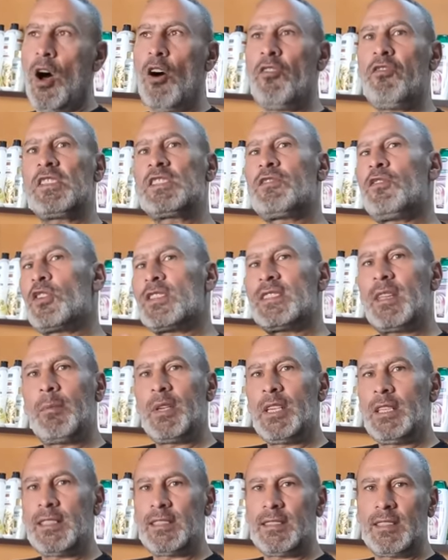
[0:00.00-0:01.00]
office for the
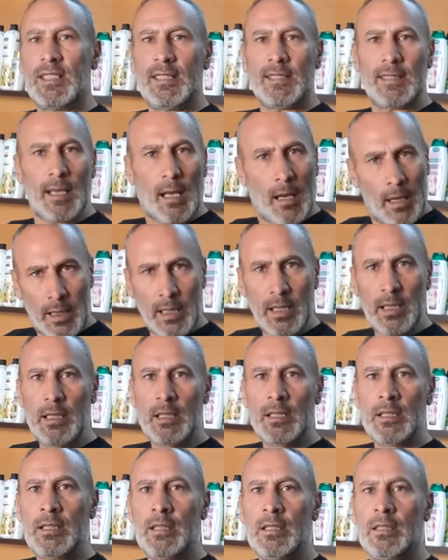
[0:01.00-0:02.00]
ministries are
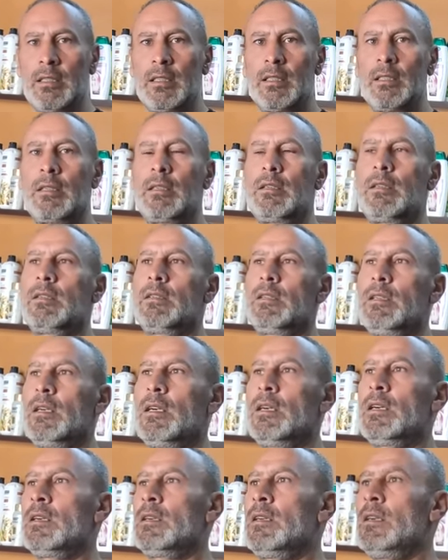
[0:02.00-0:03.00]
here. Are here, yeah.
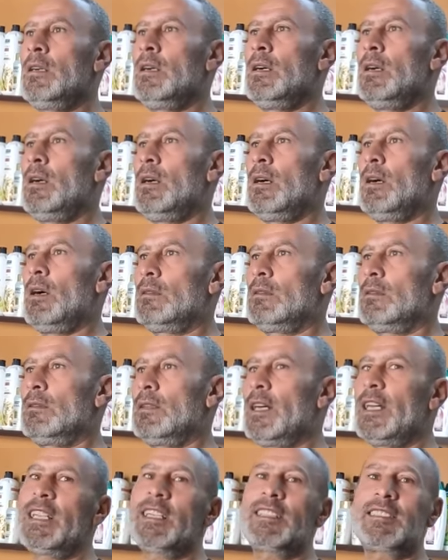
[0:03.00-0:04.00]
Yeah.
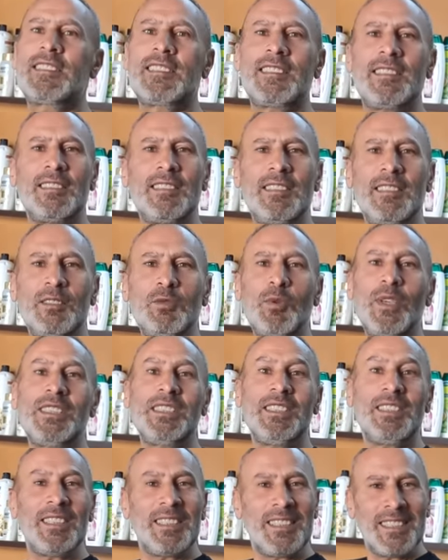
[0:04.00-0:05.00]
Um, electricity
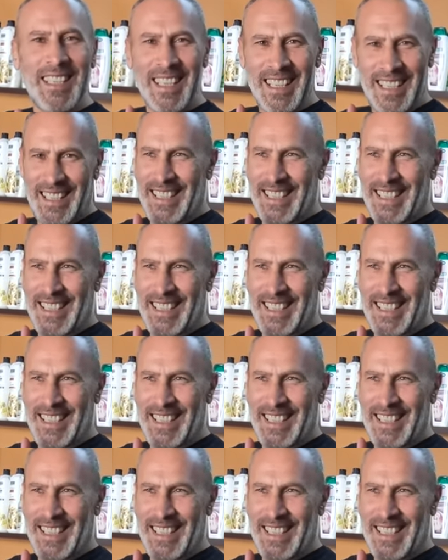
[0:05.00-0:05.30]
20.